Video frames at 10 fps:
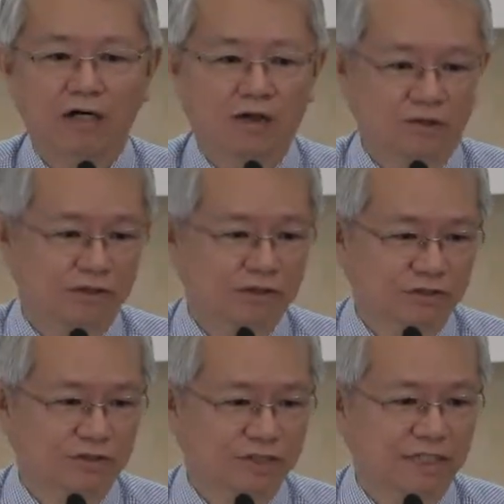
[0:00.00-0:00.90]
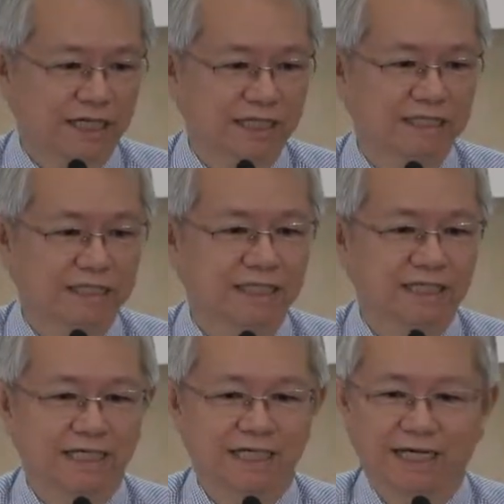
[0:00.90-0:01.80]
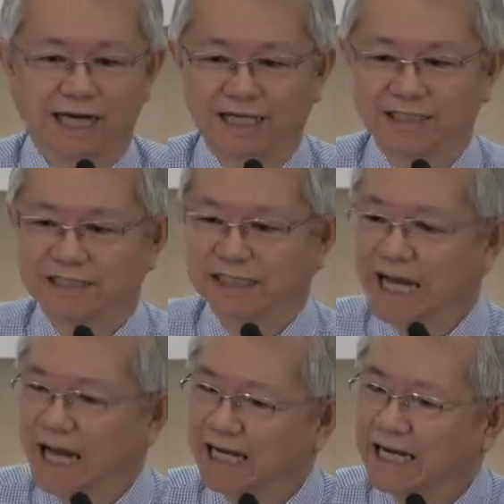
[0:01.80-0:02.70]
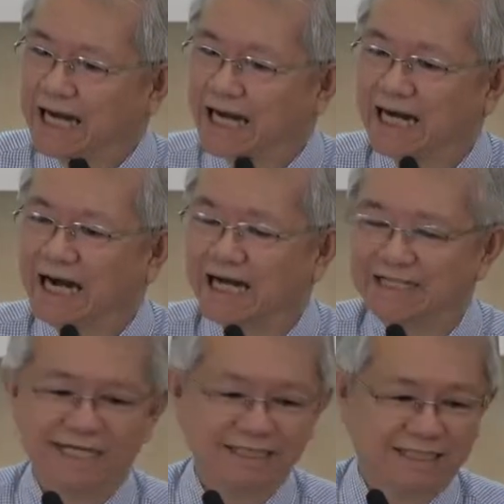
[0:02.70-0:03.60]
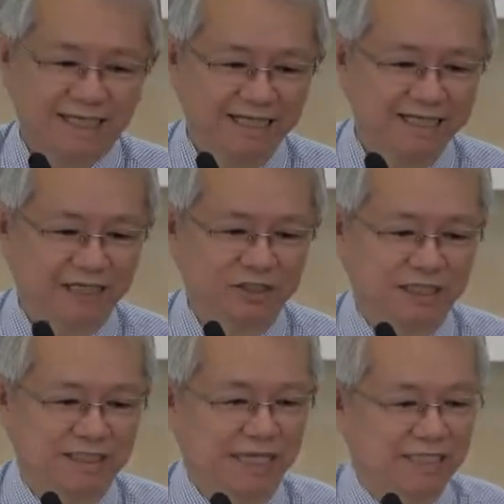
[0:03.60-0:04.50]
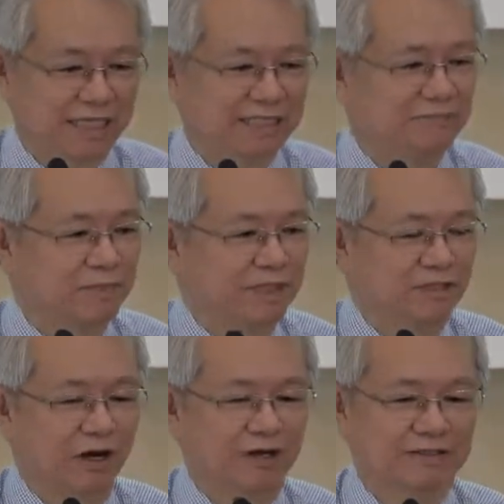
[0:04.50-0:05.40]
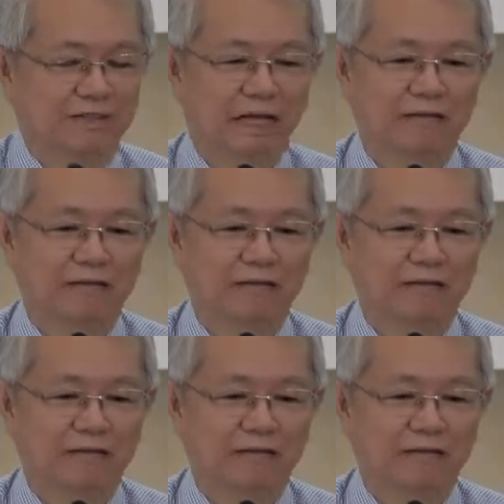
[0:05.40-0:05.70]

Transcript: all those good things. And I just learned that she's an expert on